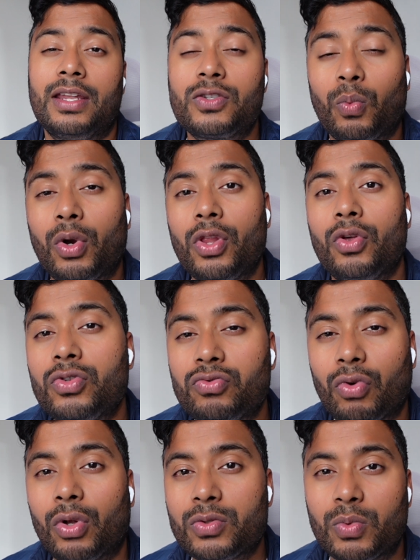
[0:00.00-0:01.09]
it's one of those
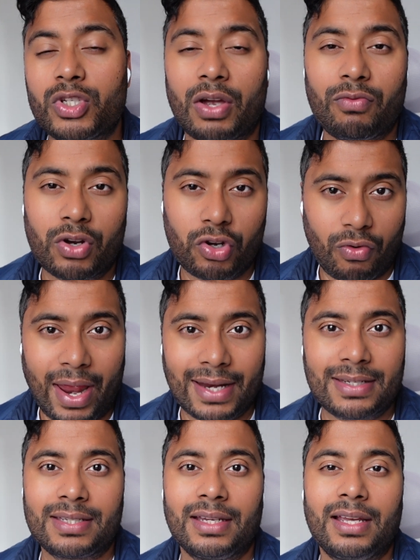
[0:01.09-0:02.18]
roles which I
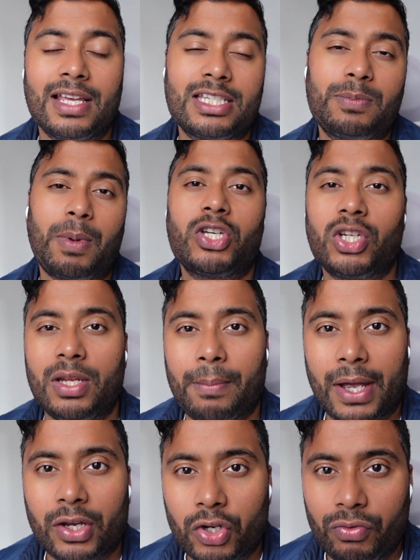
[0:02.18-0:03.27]
regret, especially in
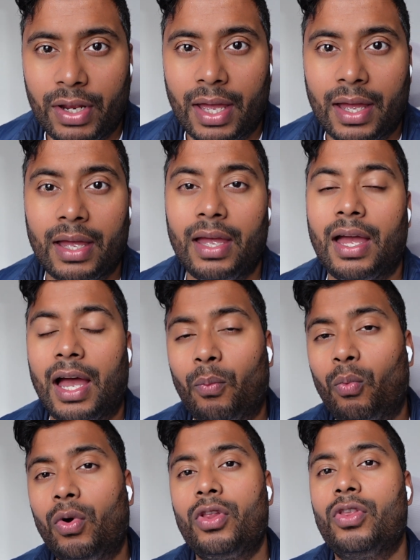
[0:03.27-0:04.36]
my career,
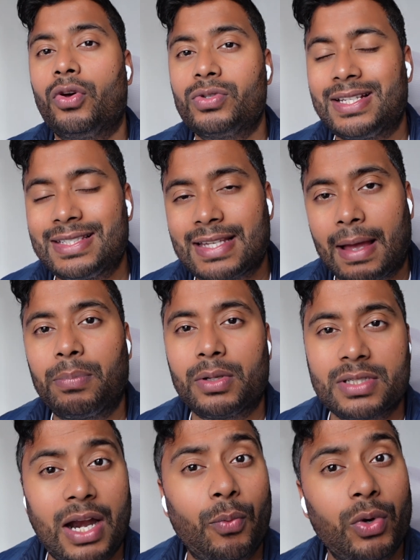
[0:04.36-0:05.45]
and one of those
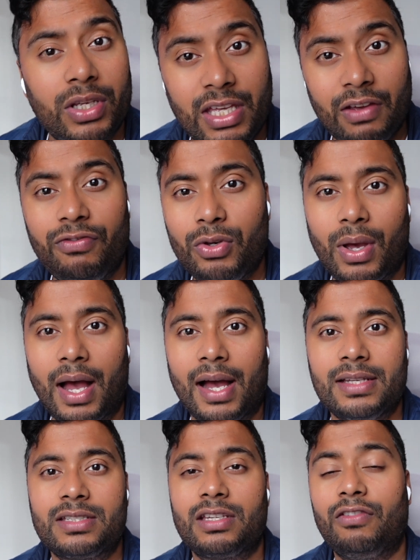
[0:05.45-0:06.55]
examples that I want to give you
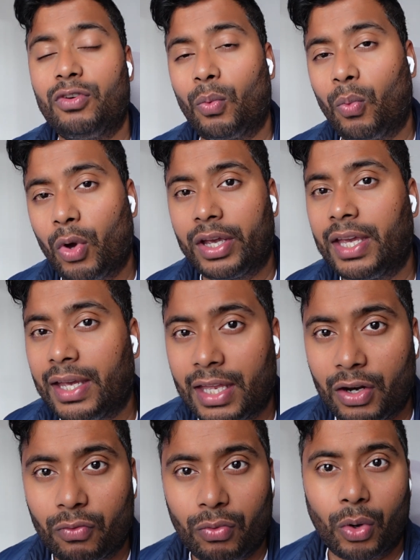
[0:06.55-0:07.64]
guys. If you're working in
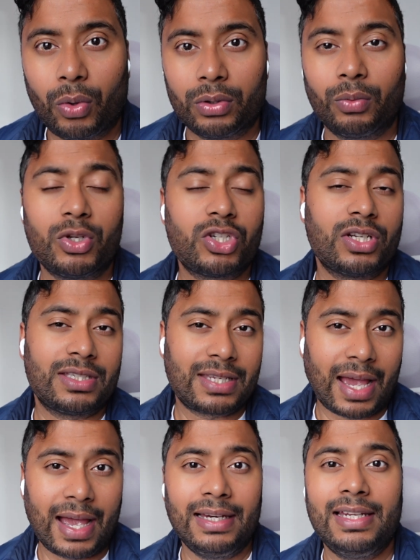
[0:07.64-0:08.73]
a role which
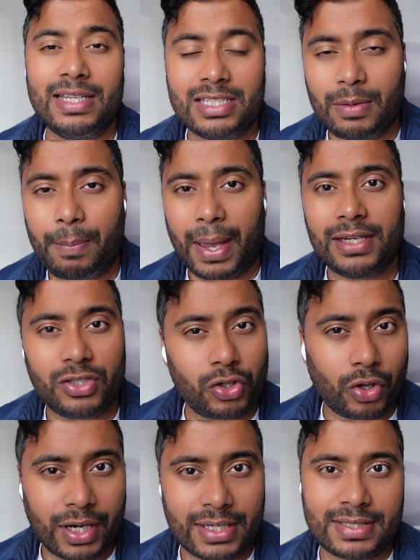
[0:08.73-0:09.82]
entirely is dependent
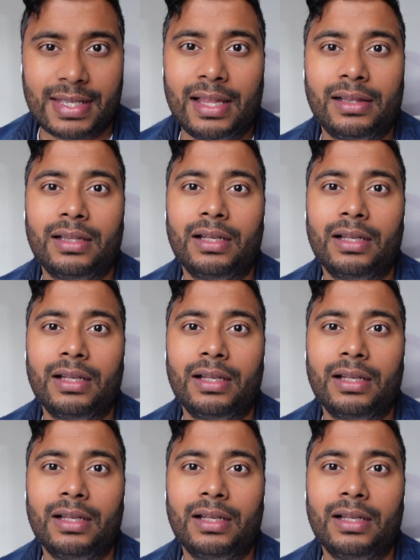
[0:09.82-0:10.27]
on Excel,